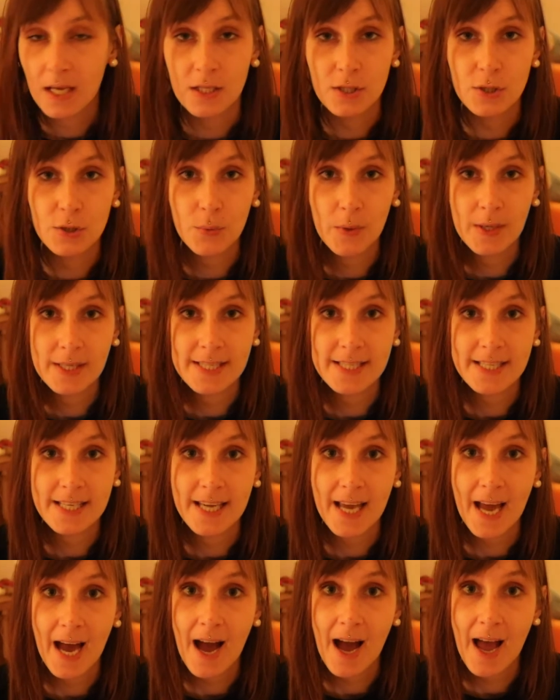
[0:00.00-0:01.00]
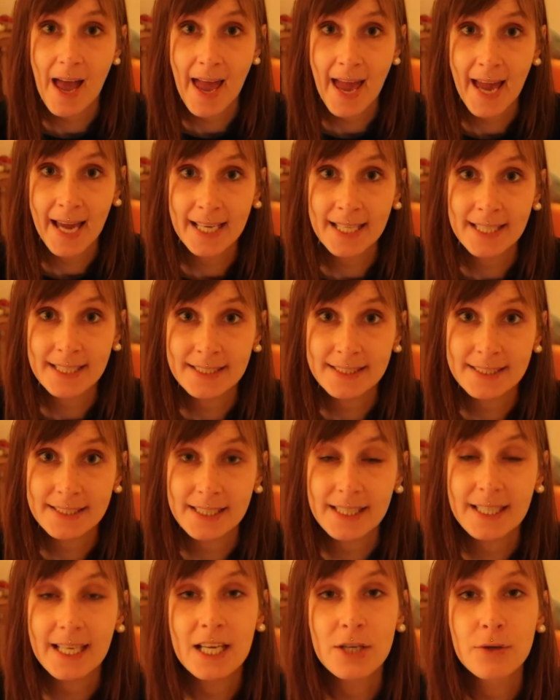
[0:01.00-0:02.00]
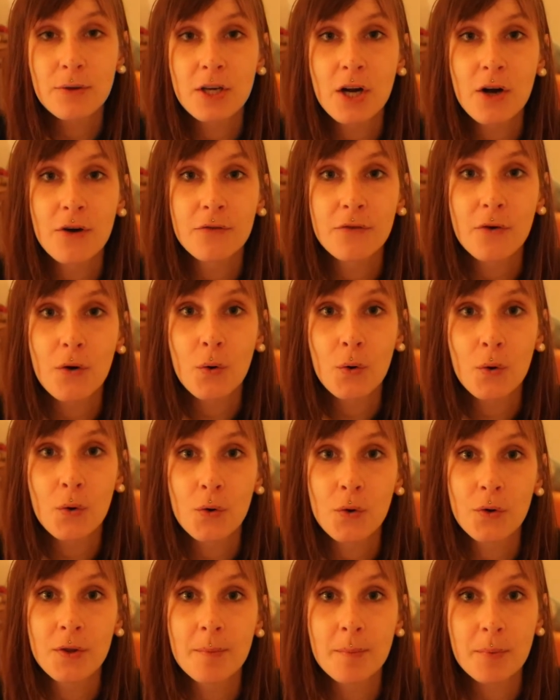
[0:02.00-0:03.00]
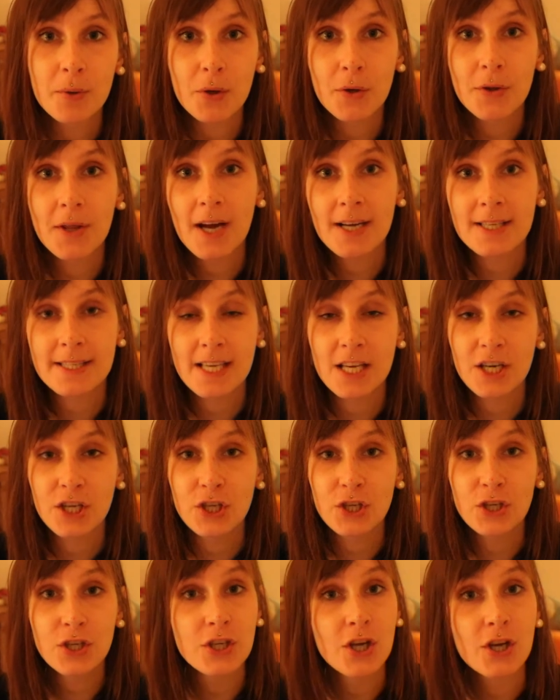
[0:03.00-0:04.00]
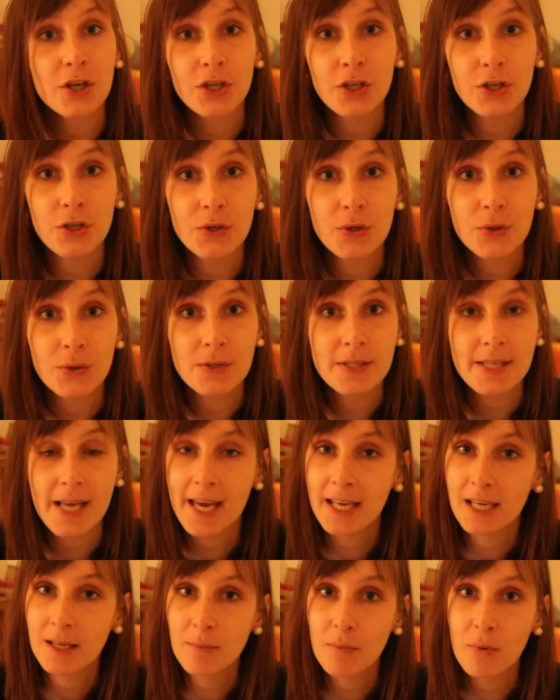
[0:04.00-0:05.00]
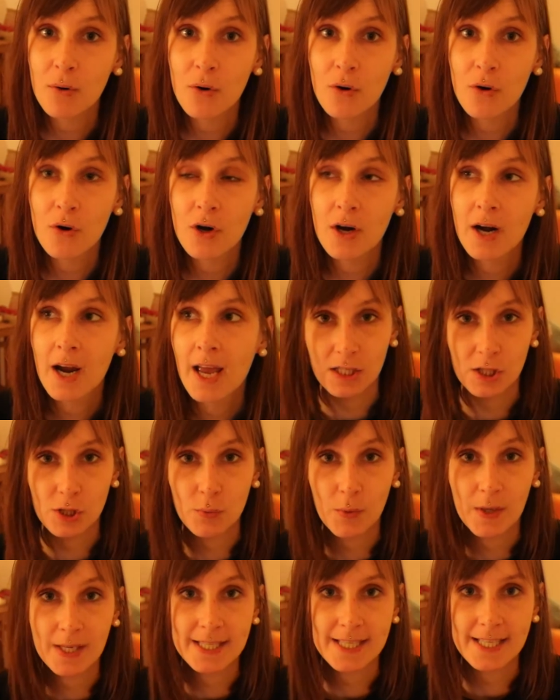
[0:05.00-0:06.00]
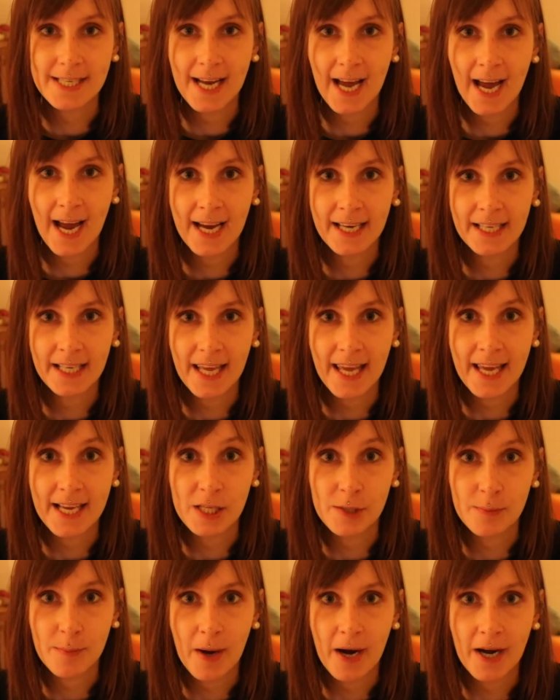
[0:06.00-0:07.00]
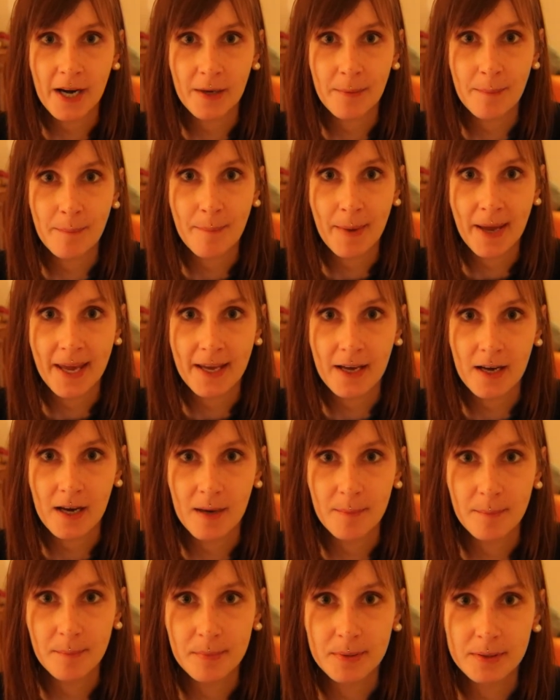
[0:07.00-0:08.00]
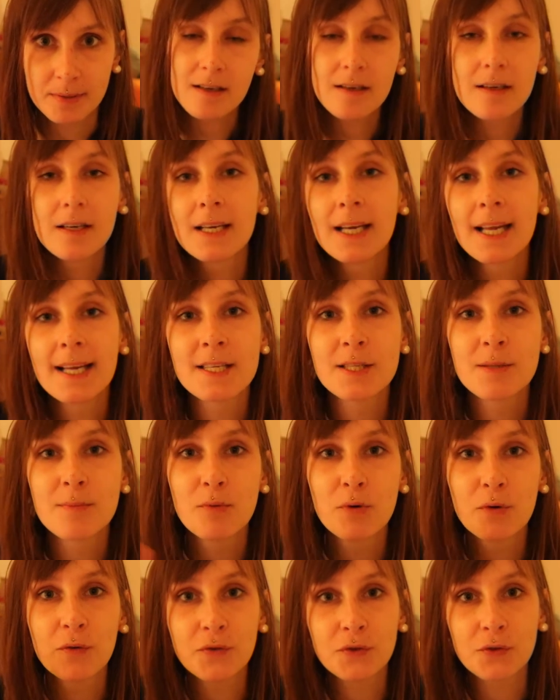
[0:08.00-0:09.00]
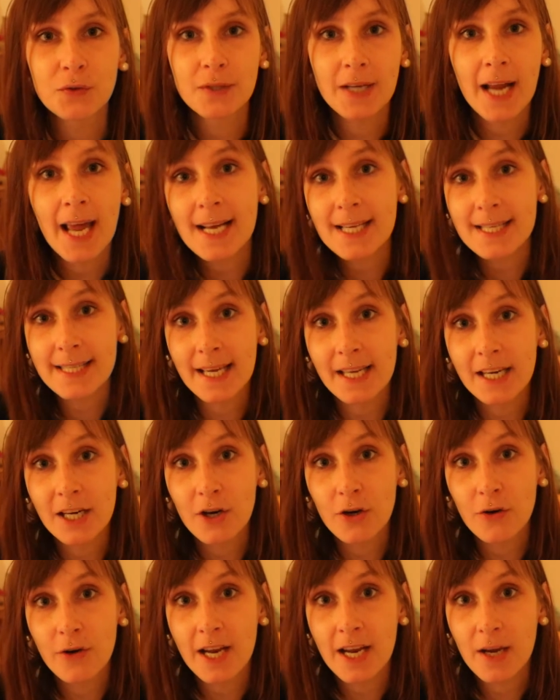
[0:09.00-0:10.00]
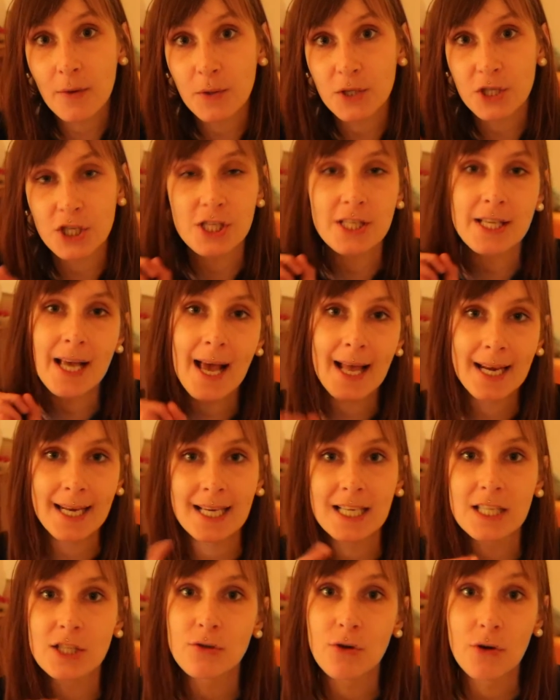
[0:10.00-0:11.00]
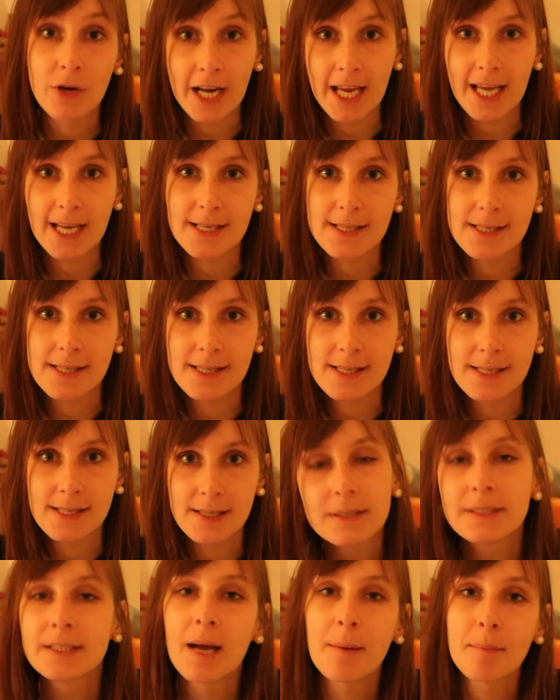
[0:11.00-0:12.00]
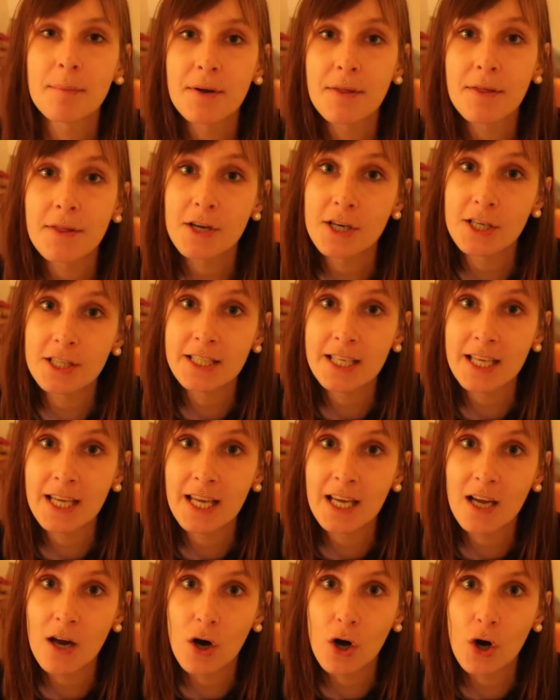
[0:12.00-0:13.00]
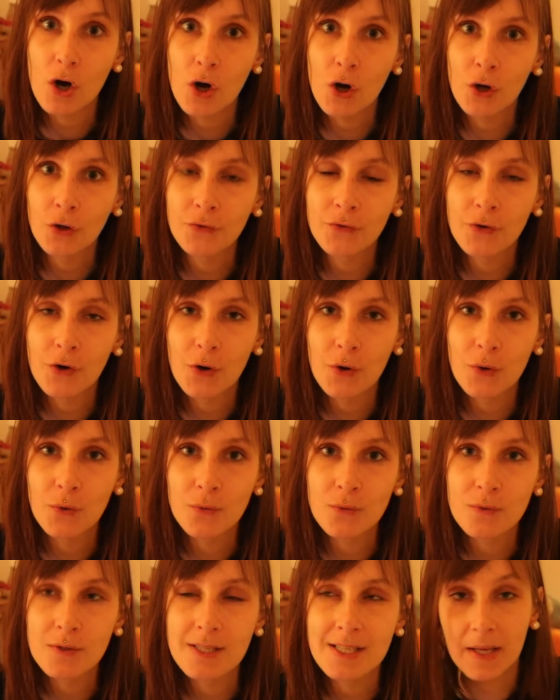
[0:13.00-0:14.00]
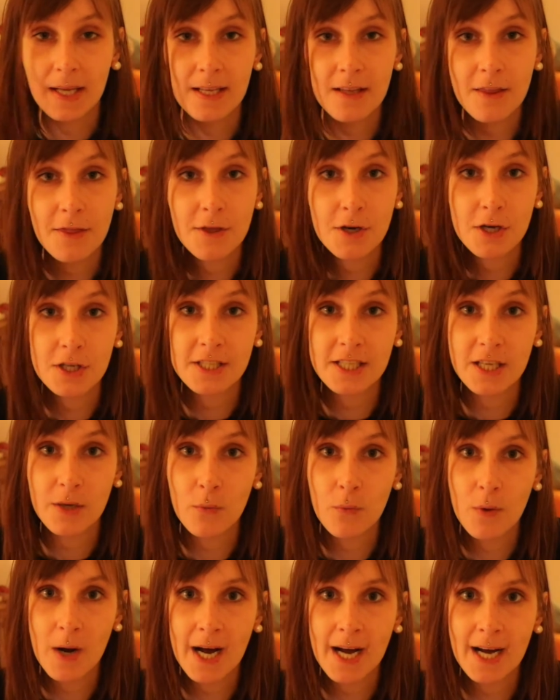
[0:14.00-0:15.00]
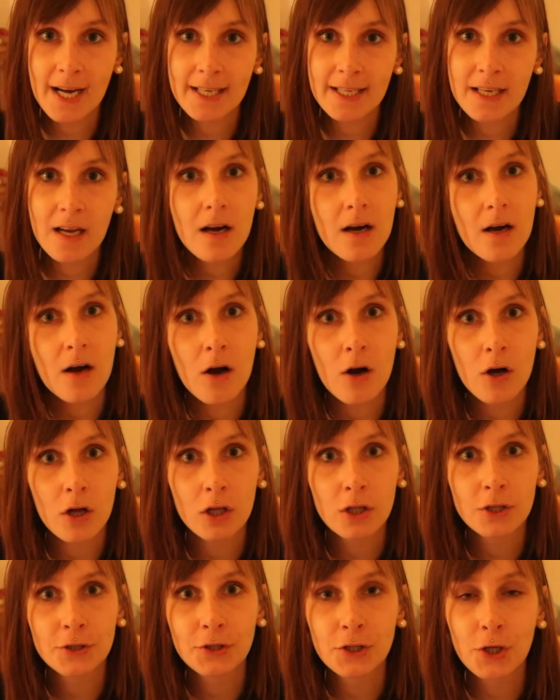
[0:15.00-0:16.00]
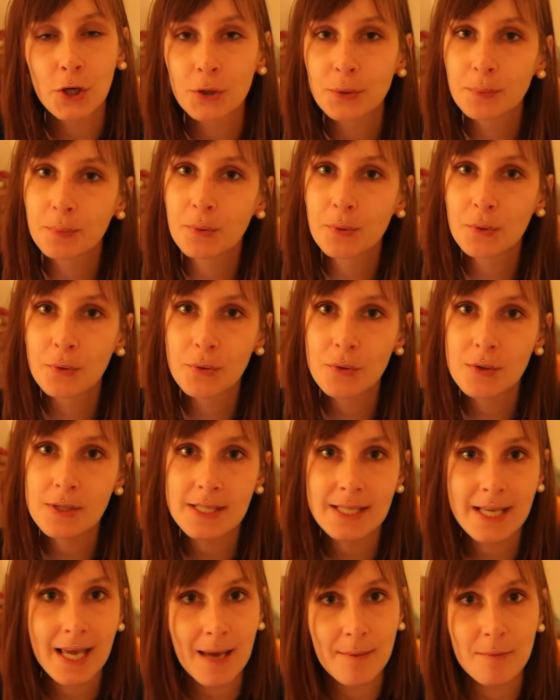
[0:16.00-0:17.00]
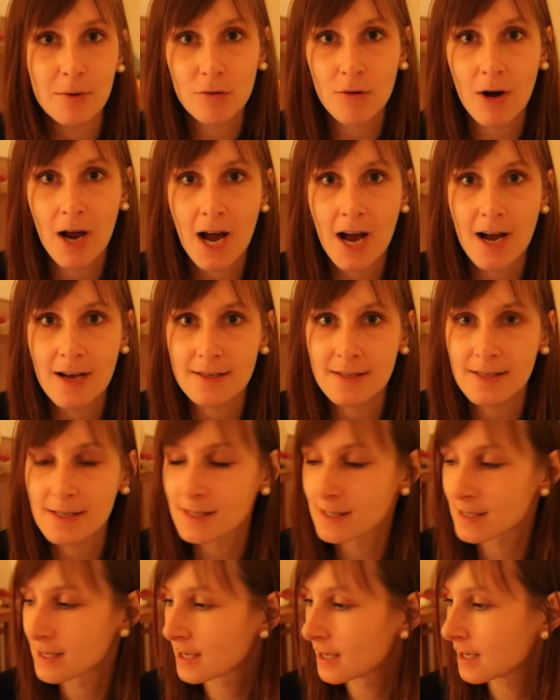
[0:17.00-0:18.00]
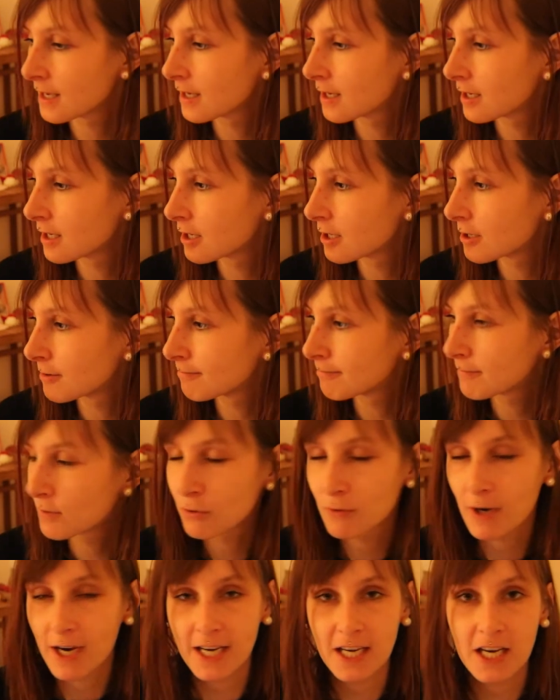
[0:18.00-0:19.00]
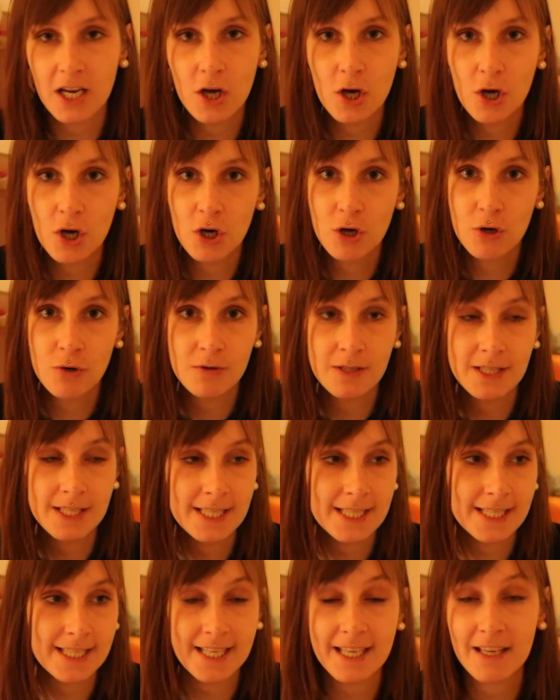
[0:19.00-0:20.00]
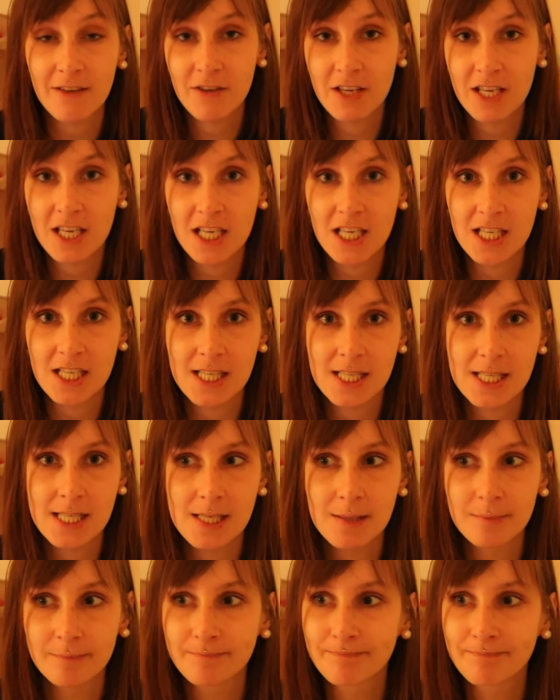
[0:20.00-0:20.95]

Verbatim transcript: 28, get rid of all the products that you don't use anymore. 29, expired makeup. Let's move to next category, which is electronics. Number 30, old phones. 31, old notebooks, cameras, radios, TVs,